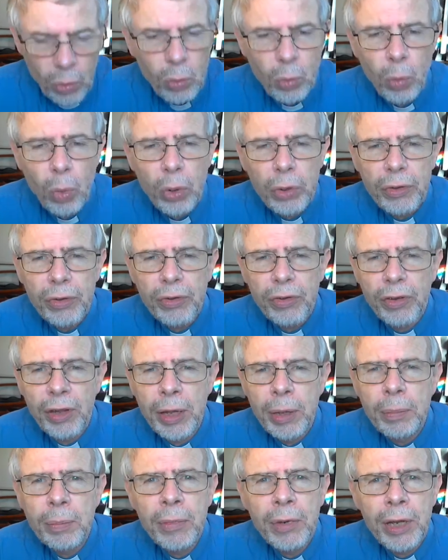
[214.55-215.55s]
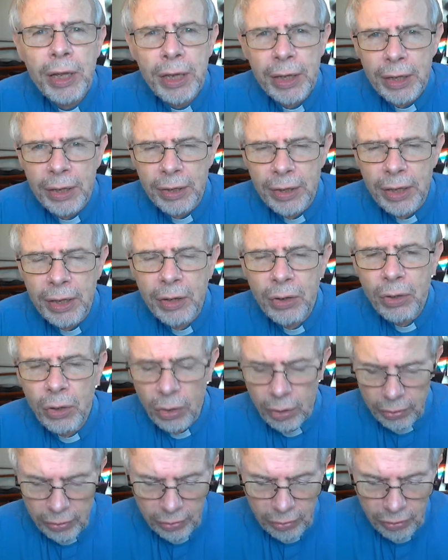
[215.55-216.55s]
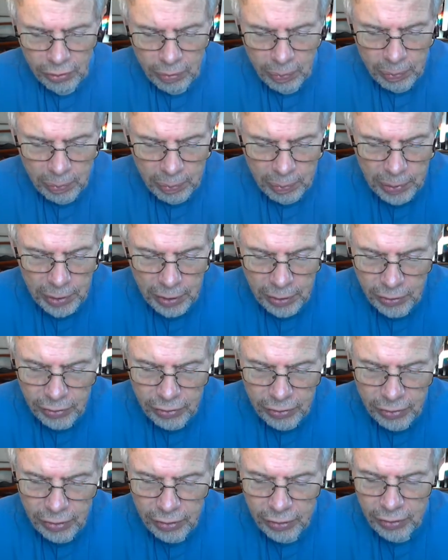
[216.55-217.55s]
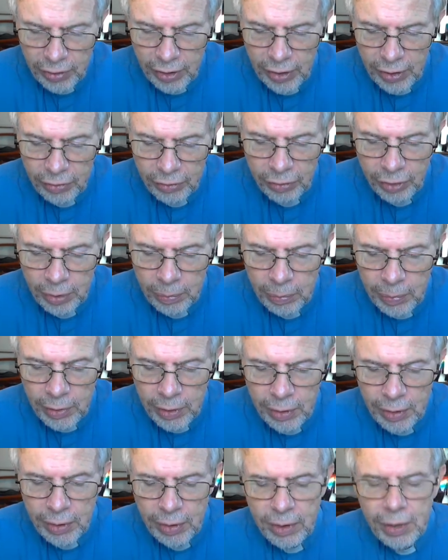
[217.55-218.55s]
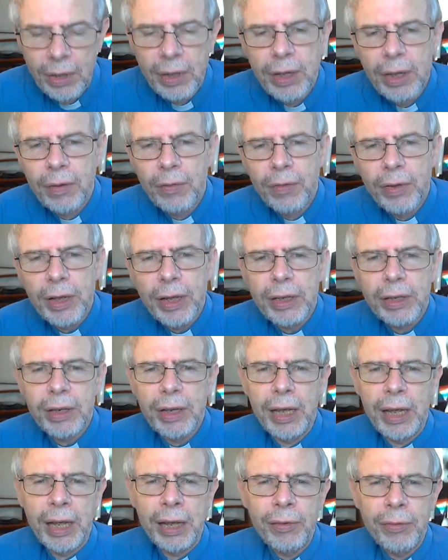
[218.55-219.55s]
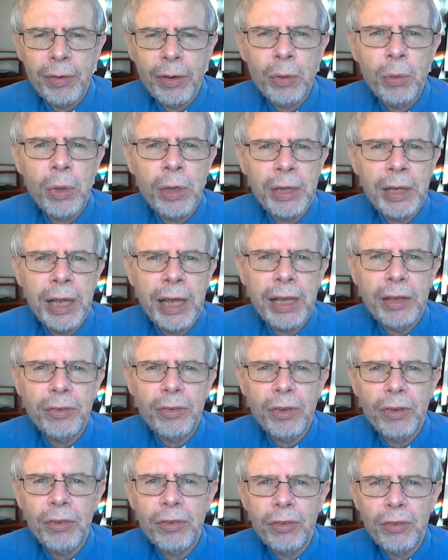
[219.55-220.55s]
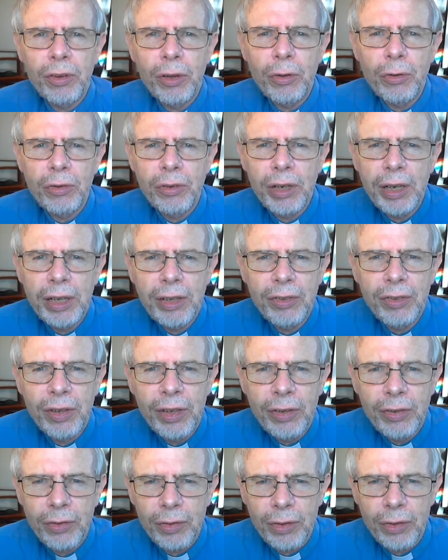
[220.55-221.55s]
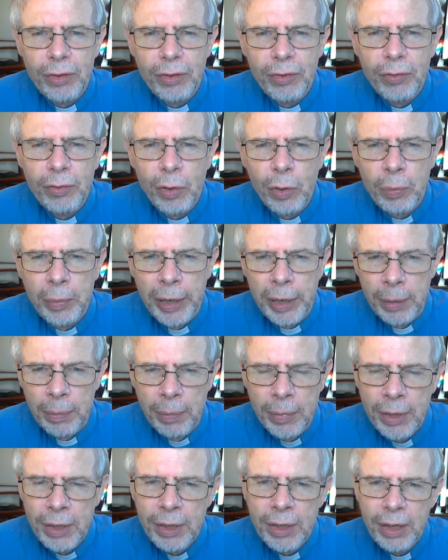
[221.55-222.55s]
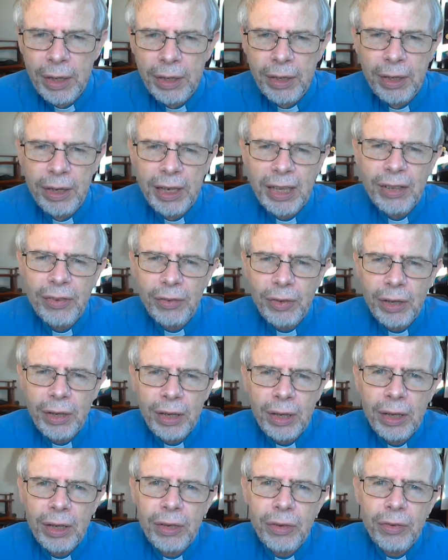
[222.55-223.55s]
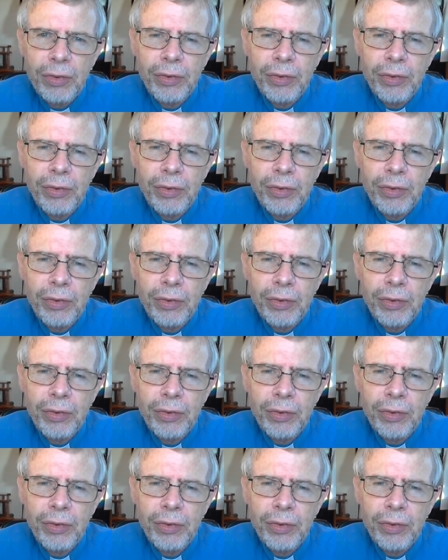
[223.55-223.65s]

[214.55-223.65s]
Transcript: wants him near. They're not supposed to touch him. In fact, everyone had to socially distance from him. And at least in our